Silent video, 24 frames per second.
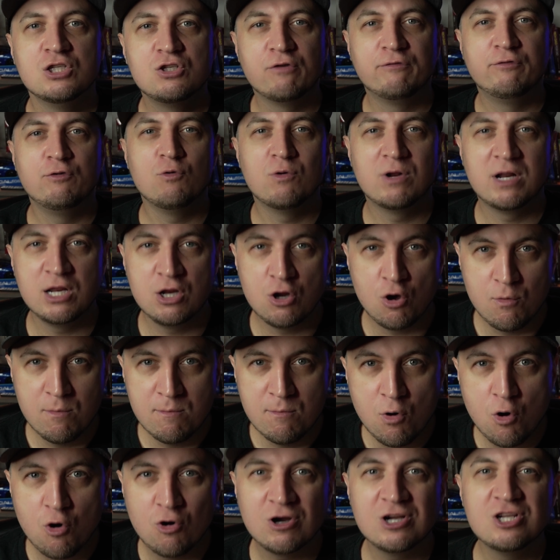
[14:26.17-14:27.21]
So if you want to know
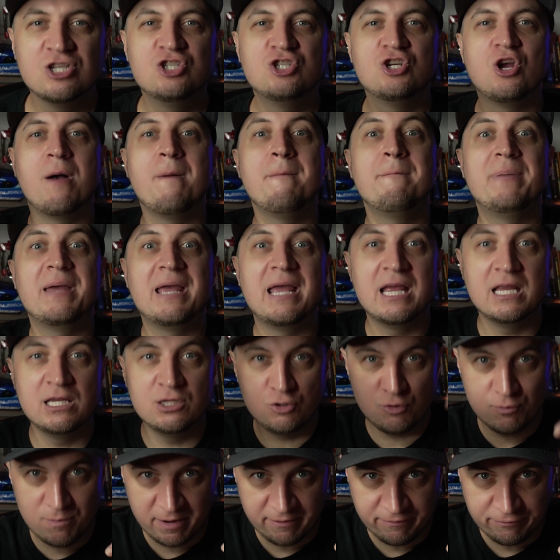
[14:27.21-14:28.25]
more, jump
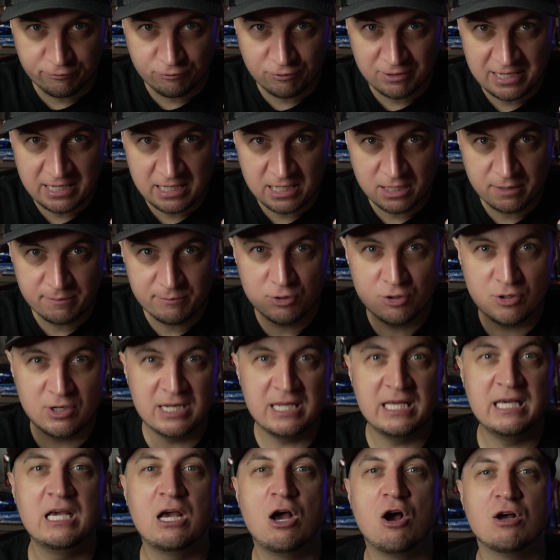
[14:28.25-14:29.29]
into my free
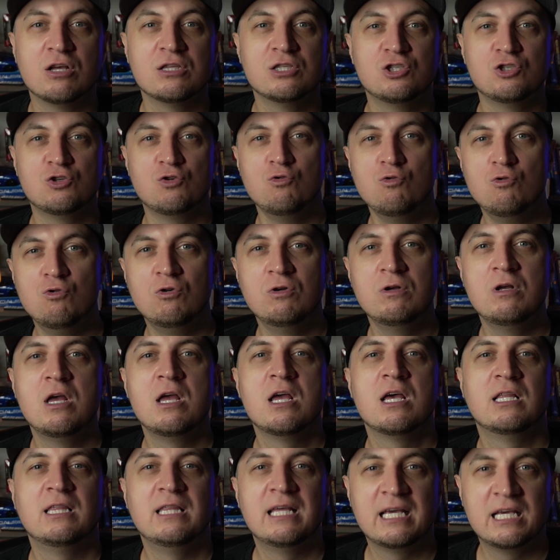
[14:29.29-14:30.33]
community on Skool.
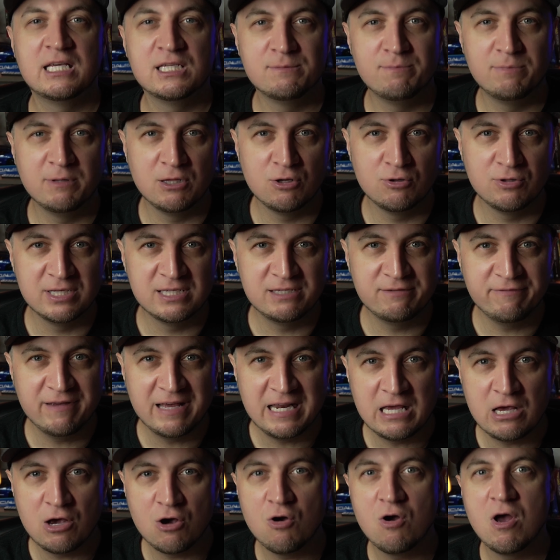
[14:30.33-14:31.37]
Link is below this
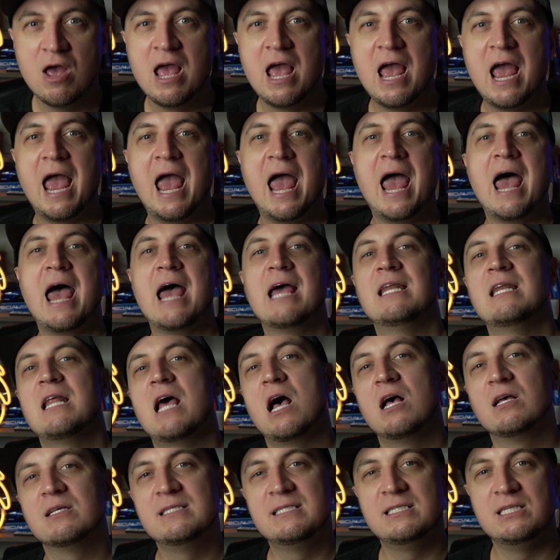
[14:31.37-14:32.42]
video, and
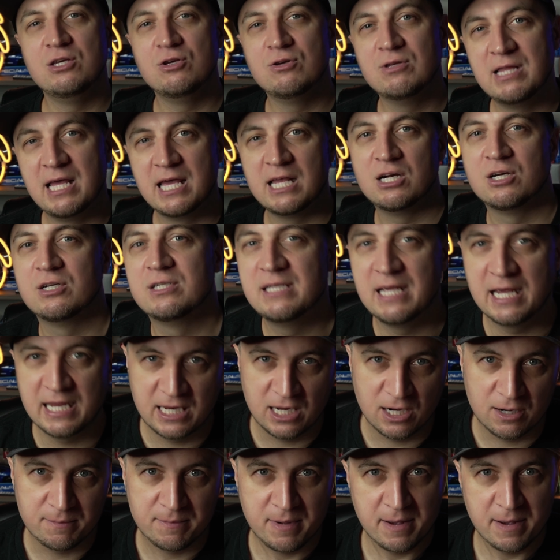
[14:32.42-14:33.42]
I'll see you later. Take care.